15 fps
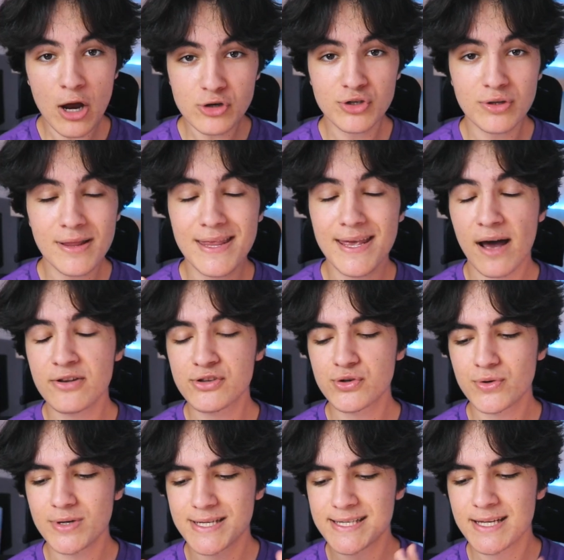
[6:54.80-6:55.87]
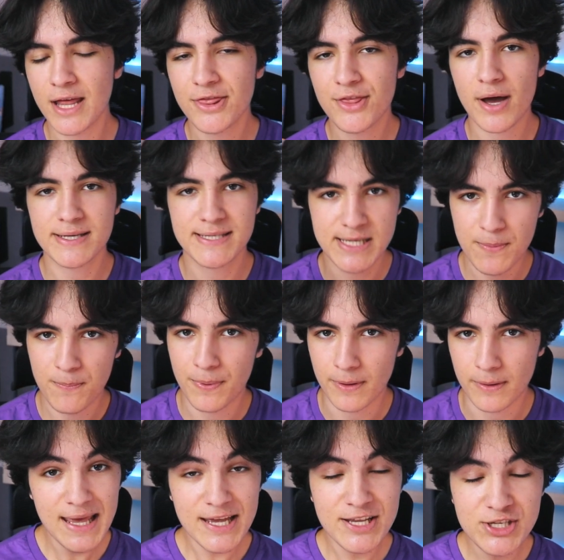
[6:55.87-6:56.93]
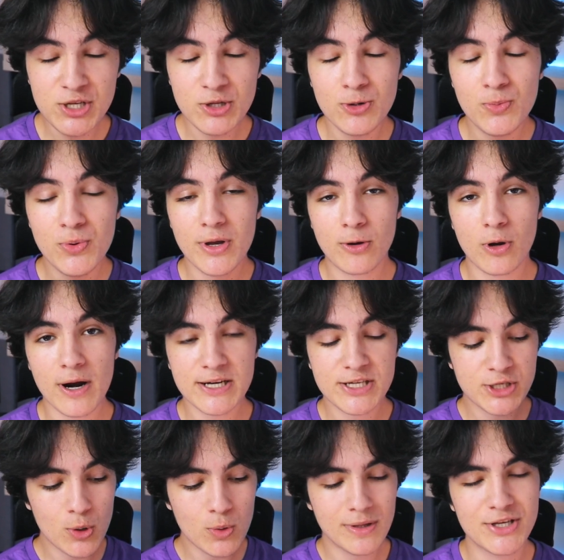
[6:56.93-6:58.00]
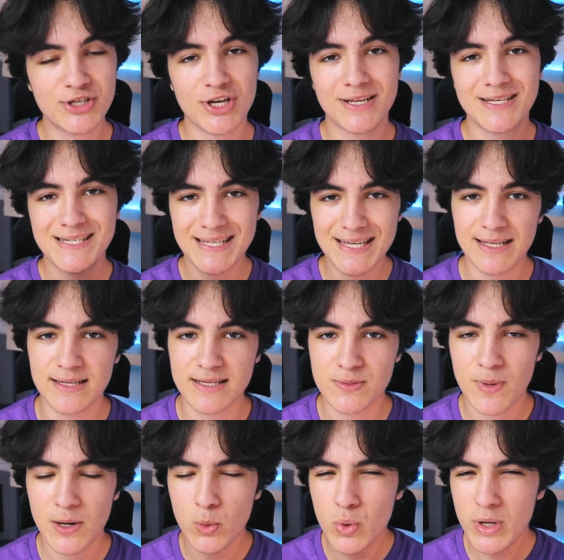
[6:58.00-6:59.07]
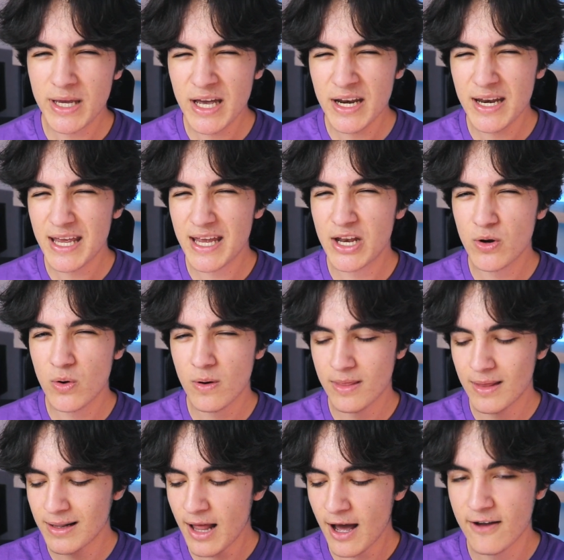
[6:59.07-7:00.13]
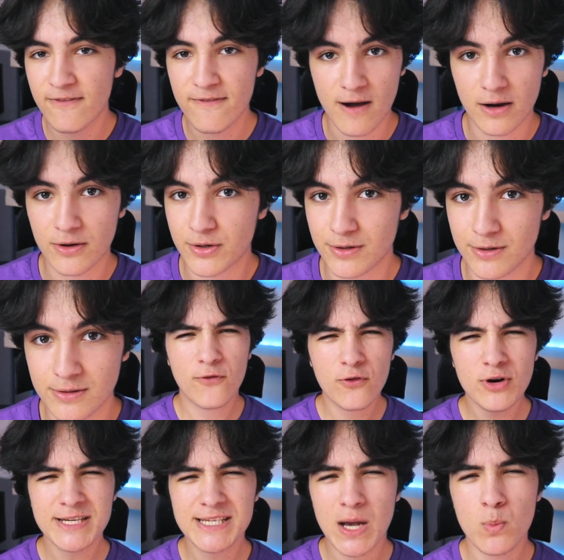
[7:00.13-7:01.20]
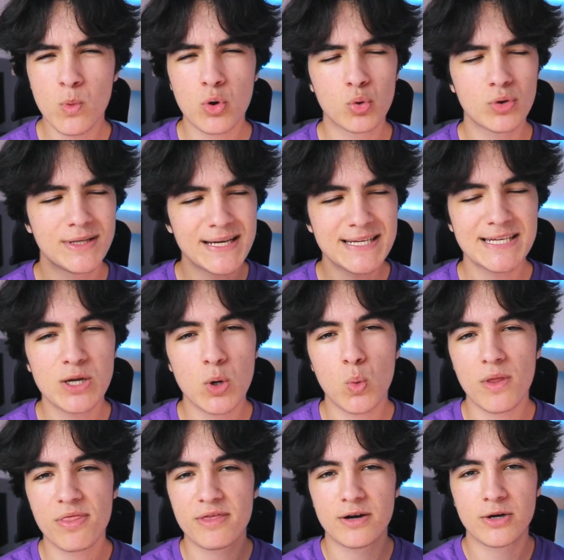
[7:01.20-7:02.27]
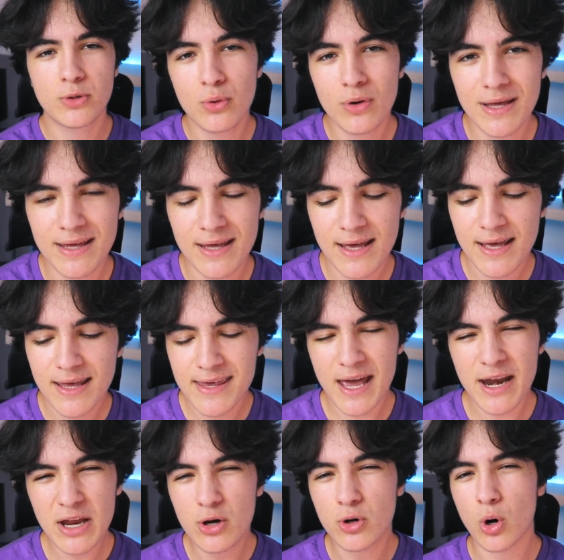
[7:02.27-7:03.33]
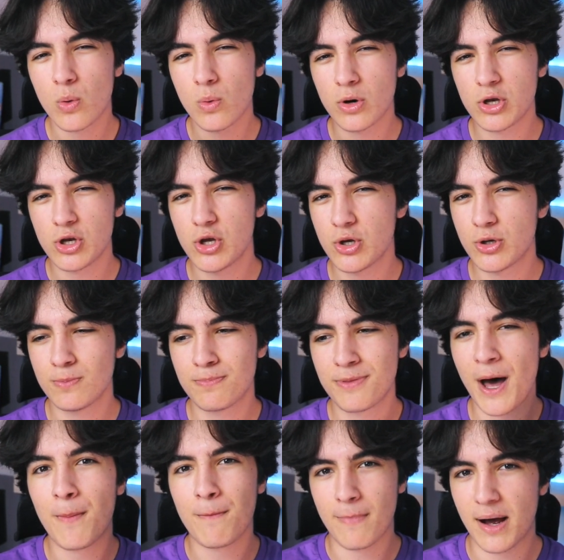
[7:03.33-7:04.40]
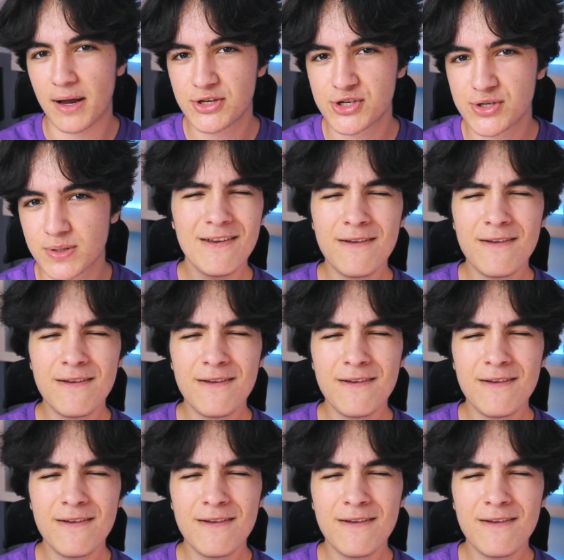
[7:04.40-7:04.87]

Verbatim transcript: Actually, the answer is not that simple. Yes, YouTube requires knowledge and skills, but we can't ignore the luck factor. Of course, someone who doesn't know what they're doing can't grow on YouTube that much.